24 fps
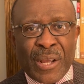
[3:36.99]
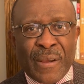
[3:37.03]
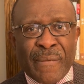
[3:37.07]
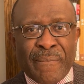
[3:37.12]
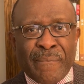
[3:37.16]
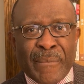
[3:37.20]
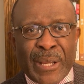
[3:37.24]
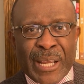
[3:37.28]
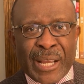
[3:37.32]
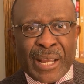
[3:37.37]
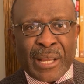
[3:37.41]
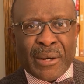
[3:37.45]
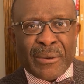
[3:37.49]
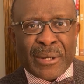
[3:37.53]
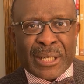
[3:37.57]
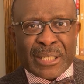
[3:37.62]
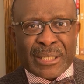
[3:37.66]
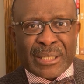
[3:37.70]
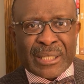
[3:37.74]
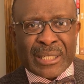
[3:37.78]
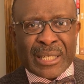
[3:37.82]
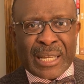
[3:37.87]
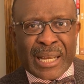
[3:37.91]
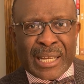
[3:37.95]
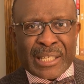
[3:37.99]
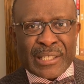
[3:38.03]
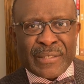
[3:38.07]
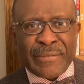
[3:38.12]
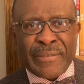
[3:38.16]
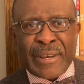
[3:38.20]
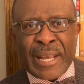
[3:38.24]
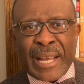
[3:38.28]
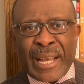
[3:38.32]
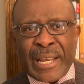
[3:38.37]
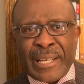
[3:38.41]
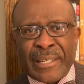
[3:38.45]
megawatt
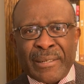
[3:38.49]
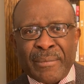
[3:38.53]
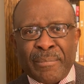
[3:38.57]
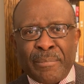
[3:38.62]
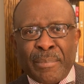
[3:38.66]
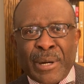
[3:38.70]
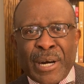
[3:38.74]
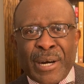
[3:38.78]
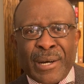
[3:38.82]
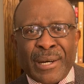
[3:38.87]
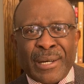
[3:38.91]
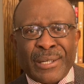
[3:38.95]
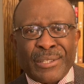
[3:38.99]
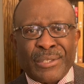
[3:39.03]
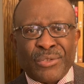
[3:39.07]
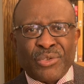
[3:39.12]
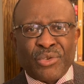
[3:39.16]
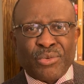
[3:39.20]
gas-fired power